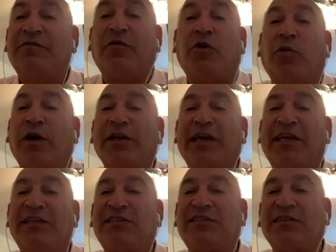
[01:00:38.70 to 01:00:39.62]

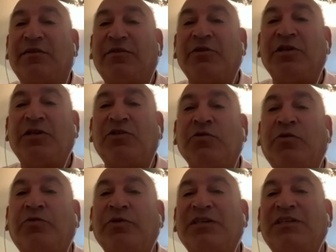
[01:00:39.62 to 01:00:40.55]

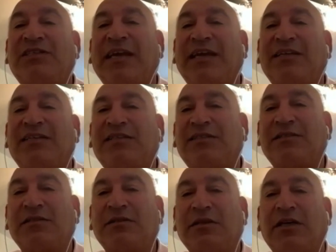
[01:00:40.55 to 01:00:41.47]
604-418-3236.
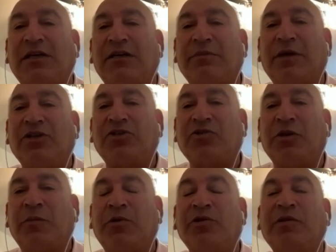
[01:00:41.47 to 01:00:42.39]
Make sure
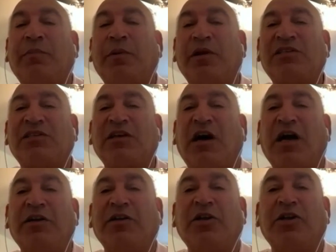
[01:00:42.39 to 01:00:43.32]
you put the plus
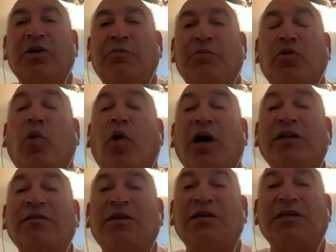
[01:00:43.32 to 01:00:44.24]
sign and the number
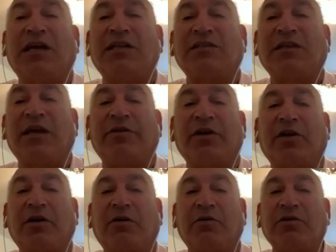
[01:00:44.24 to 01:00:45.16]
1 because that's the area
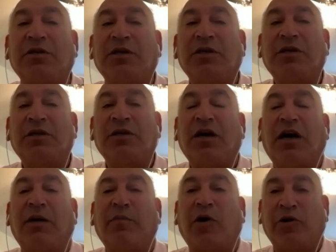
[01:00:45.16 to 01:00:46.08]
code.
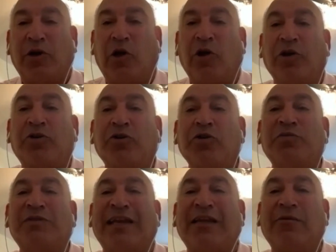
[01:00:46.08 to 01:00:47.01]
I'm on a lot of
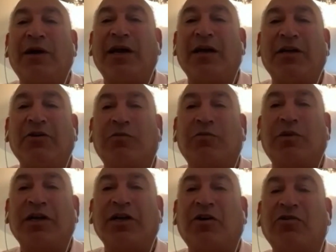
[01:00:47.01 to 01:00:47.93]
groups anyway. I don't
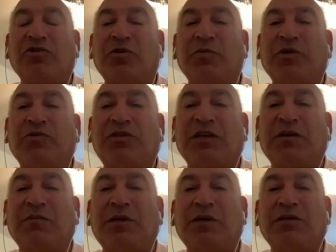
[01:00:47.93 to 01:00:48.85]
mind
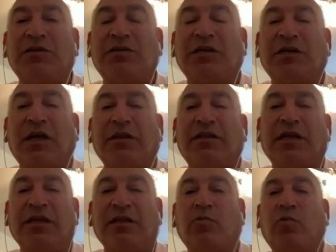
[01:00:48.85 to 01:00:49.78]
contributing, but I think the